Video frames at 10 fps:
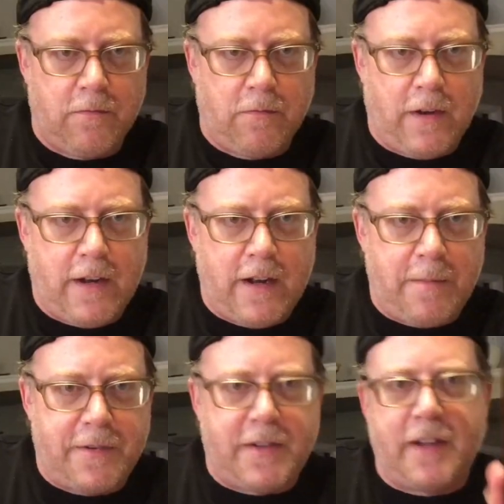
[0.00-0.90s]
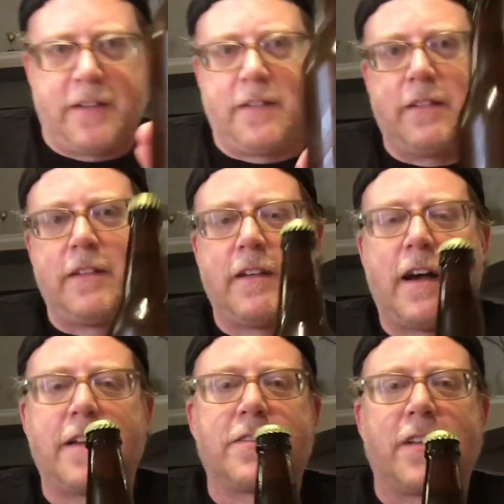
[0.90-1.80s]
100%
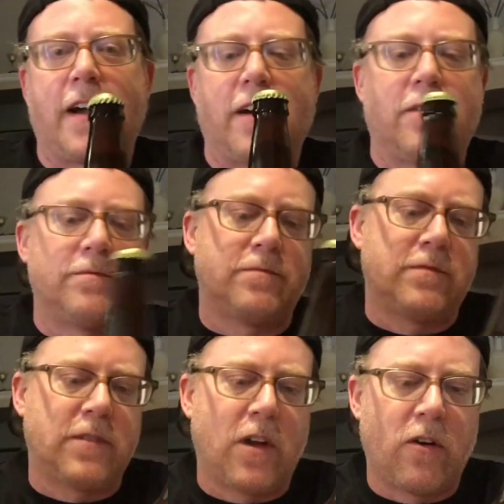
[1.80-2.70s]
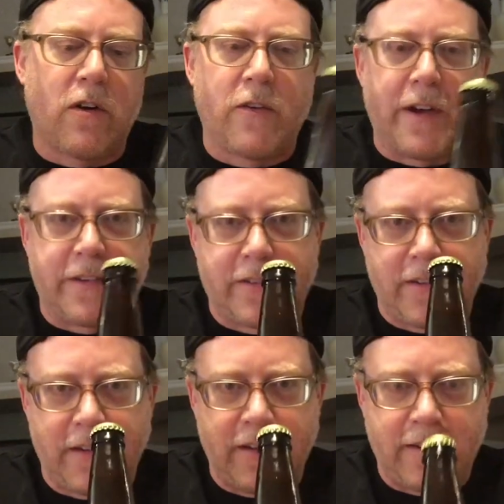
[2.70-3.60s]
out of style.
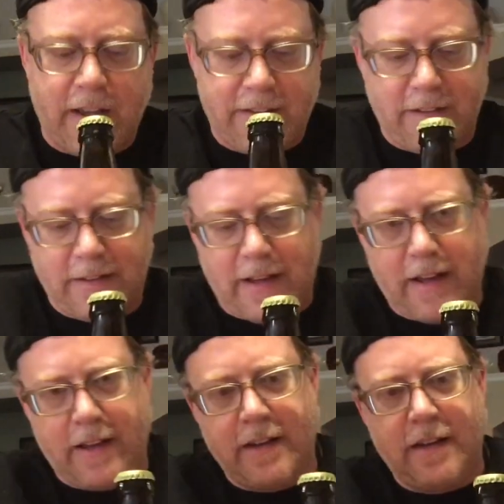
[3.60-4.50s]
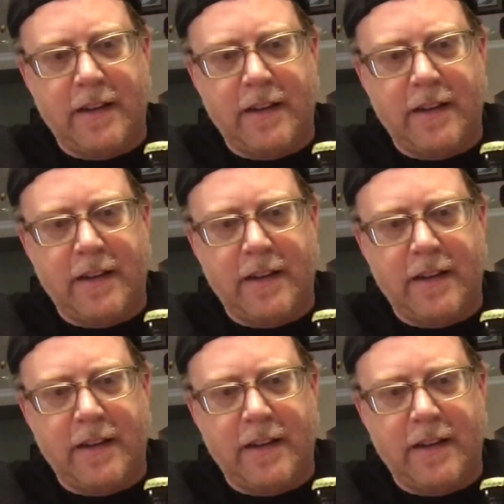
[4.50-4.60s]
OOS tasting day.